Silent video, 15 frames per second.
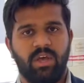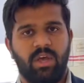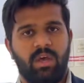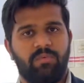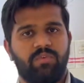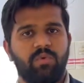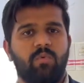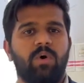
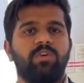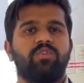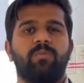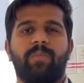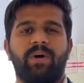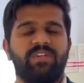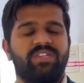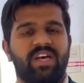if you want to
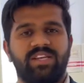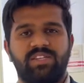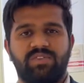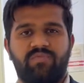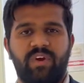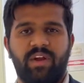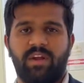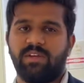purchase this
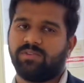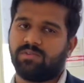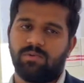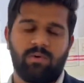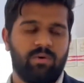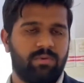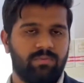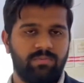fragrance
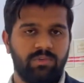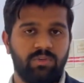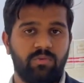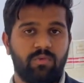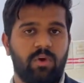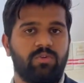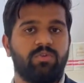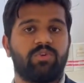or you
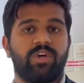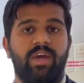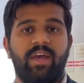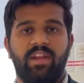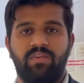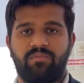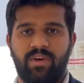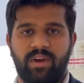want to try
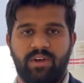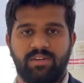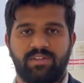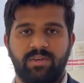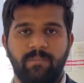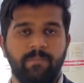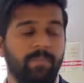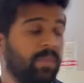any fragrance.
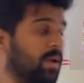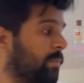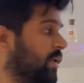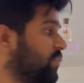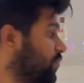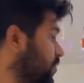But for